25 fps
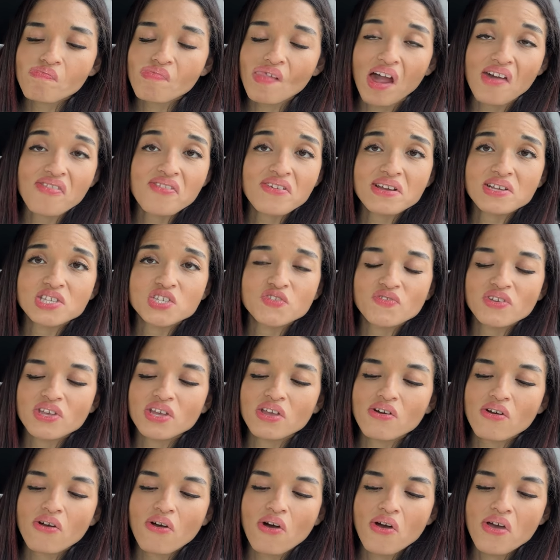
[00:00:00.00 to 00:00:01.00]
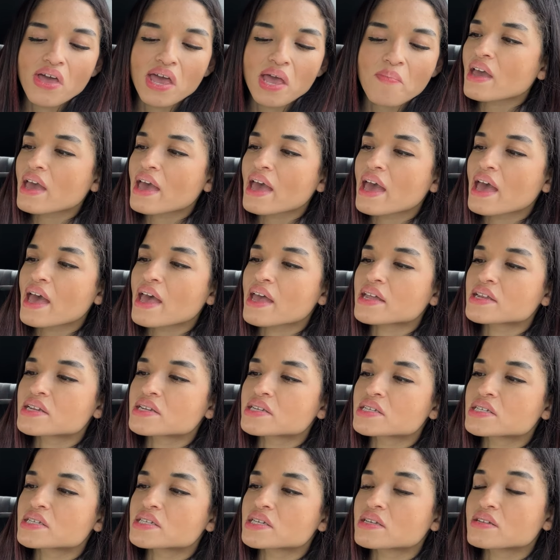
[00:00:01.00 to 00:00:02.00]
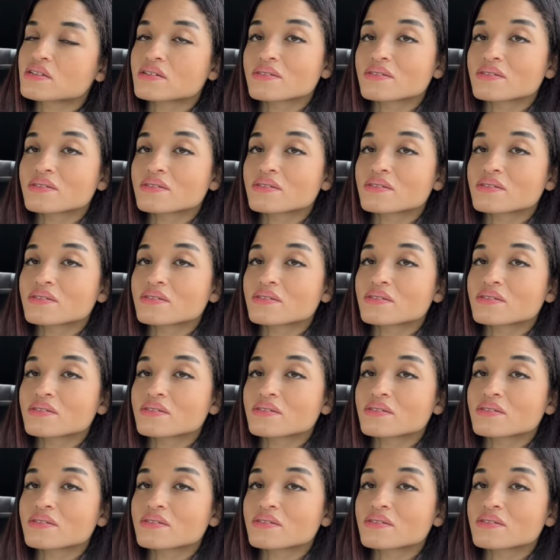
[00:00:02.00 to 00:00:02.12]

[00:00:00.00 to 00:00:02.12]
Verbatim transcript: I think it's a really good cookie. And